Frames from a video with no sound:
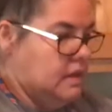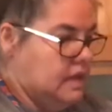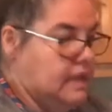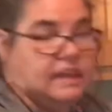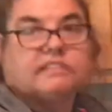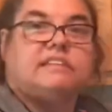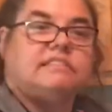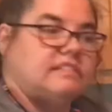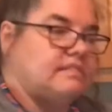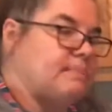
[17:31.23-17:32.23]
guess because
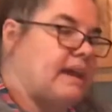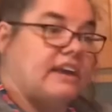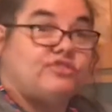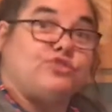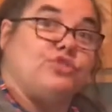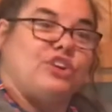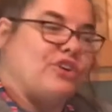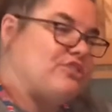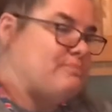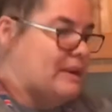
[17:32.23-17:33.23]
it's my extra
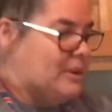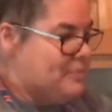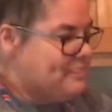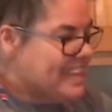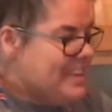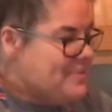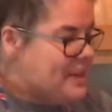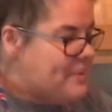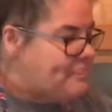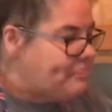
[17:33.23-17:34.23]
large bowl.
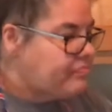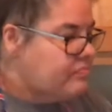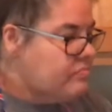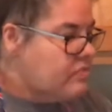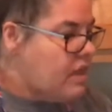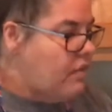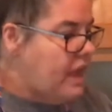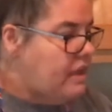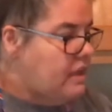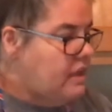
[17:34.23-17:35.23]
Anyway.
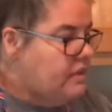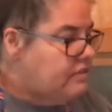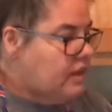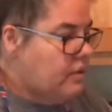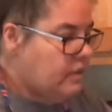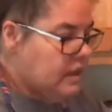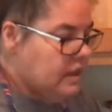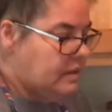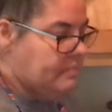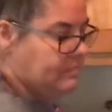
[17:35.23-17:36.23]
Okay. So, let